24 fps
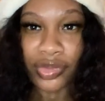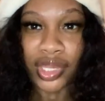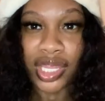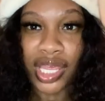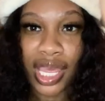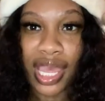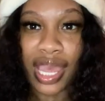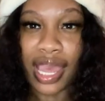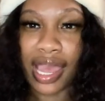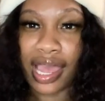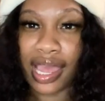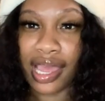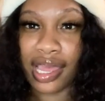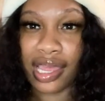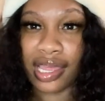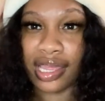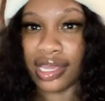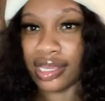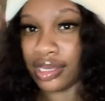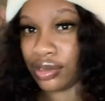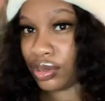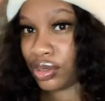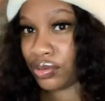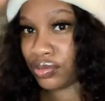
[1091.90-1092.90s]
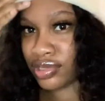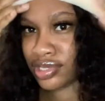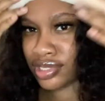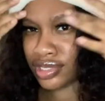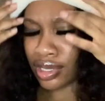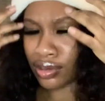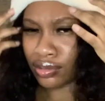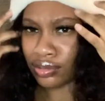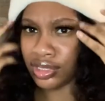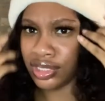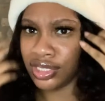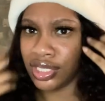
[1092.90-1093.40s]
it was
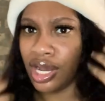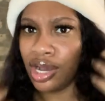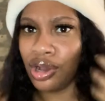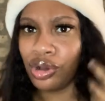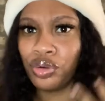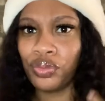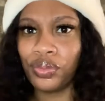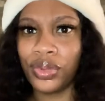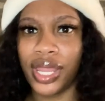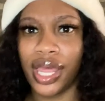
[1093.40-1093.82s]
so dope.